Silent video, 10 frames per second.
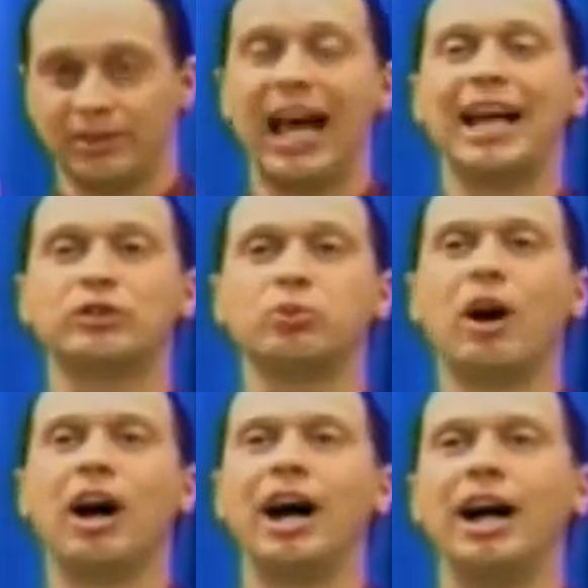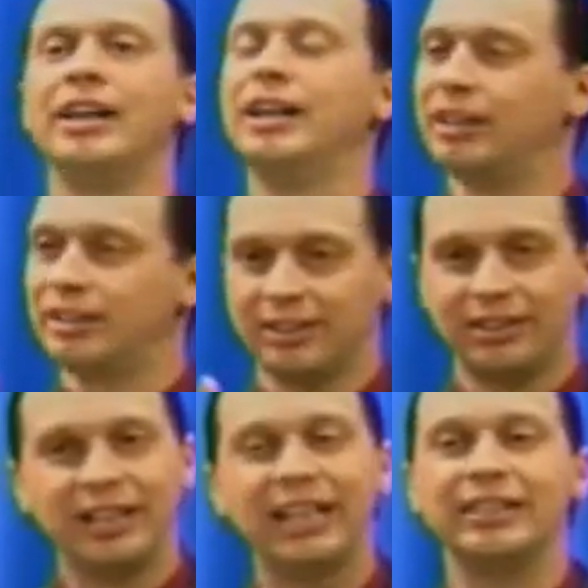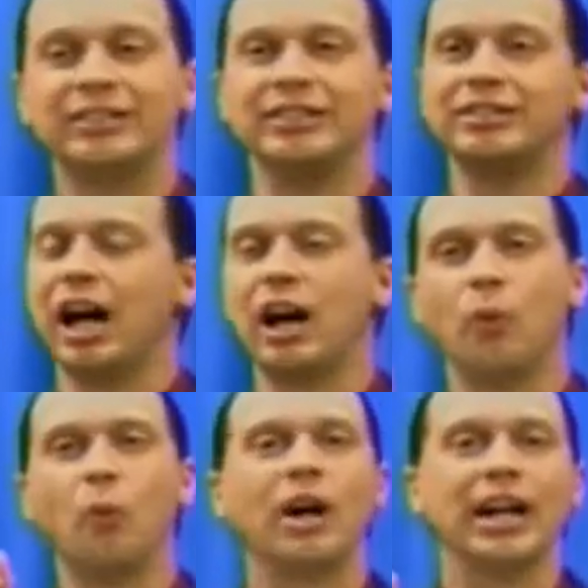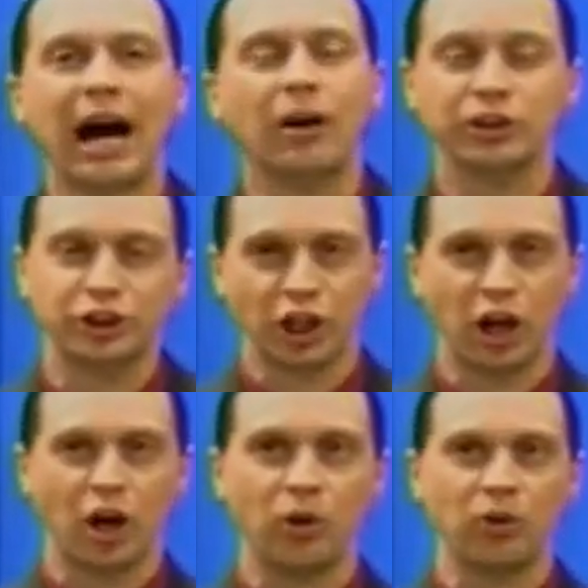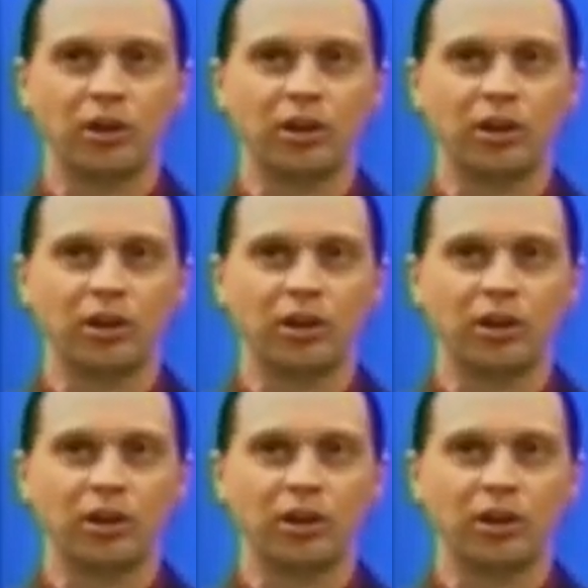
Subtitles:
That's why this is not a 1-hour show,